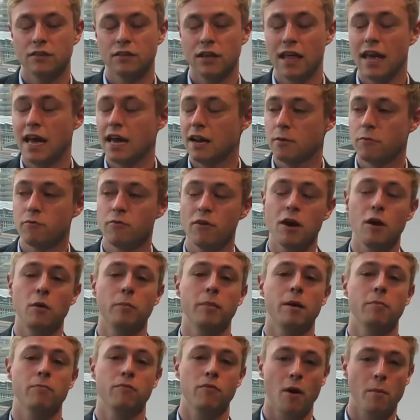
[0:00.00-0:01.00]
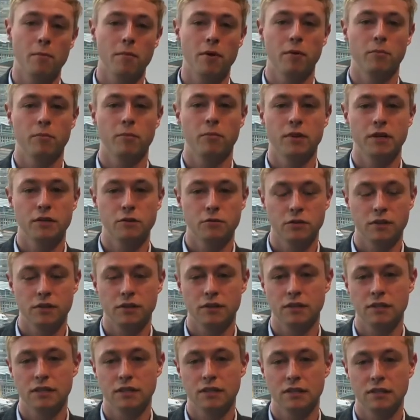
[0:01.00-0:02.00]
So they had a real big problem, which
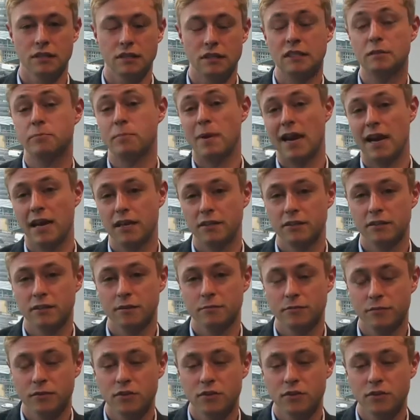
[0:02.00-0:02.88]
was spillage.